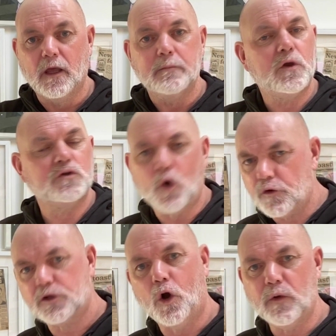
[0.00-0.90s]
Because
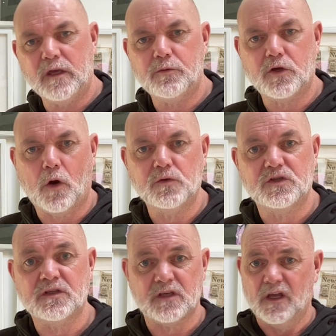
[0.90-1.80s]
other goalkeeping
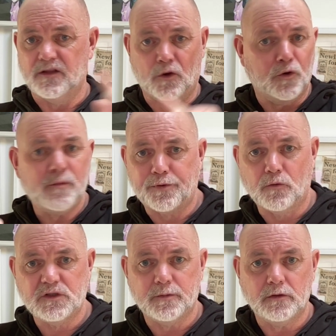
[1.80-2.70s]
coaches, they're
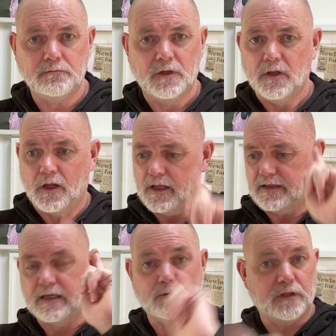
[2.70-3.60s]
unapproachable,
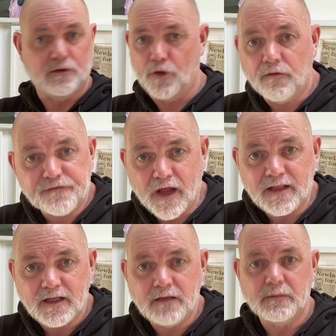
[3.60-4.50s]
they're not
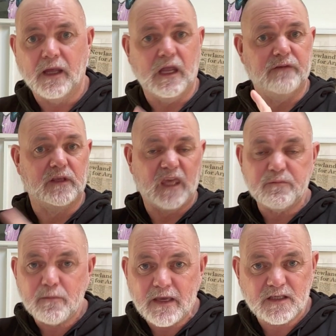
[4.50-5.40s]
friendly. If the
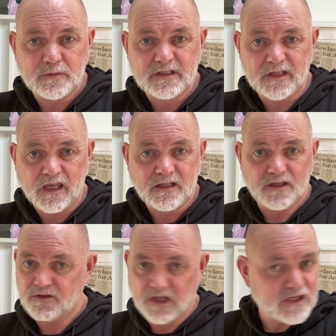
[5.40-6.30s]
keeper makes a mistake,
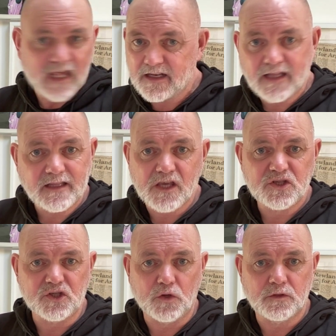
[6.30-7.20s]
they're yelling at their
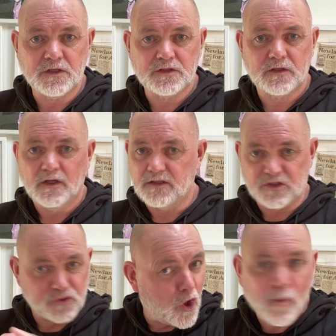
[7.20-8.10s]
students. There's
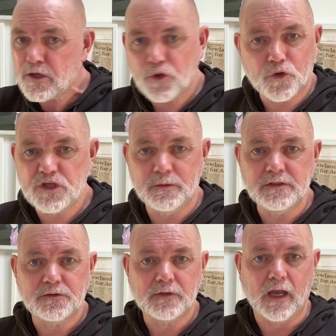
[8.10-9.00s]
no
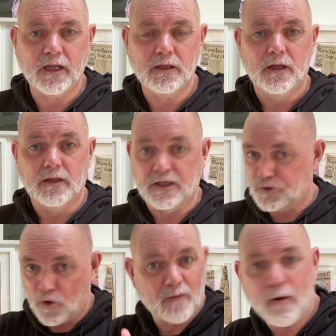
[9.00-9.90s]
encouragement, okay? It's
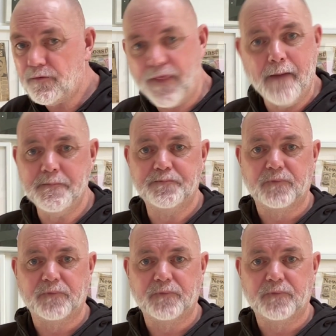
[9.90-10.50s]
all about them.